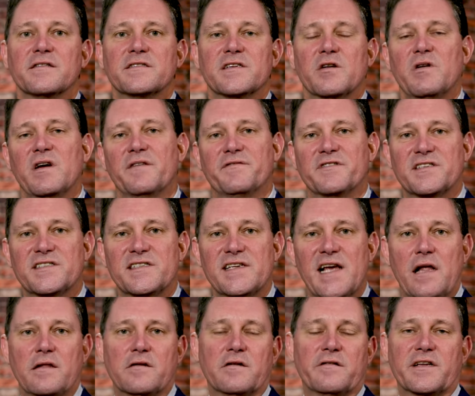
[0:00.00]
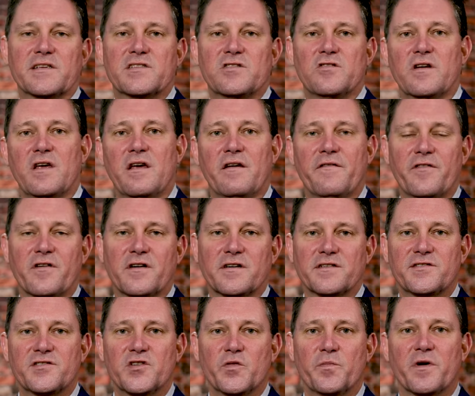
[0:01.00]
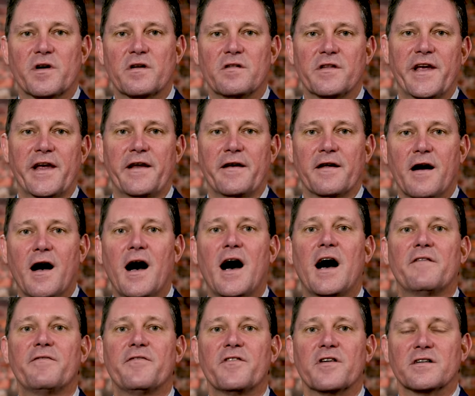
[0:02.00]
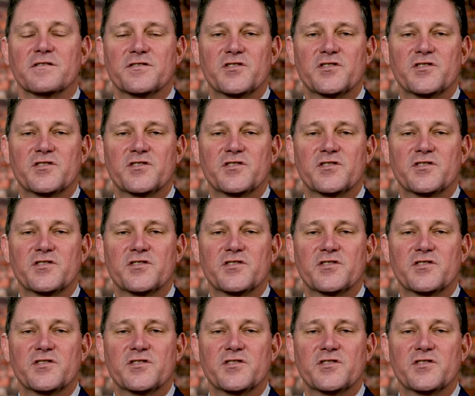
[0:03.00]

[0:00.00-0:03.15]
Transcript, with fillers: So we have a seller that's looking for a super clean offer.